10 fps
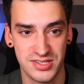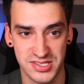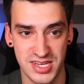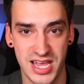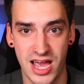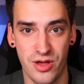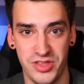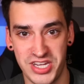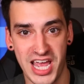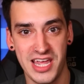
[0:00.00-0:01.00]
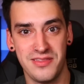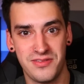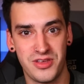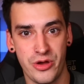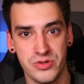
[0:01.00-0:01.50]
to see how the day
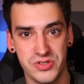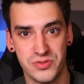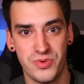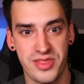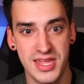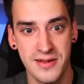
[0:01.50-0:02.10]
goes with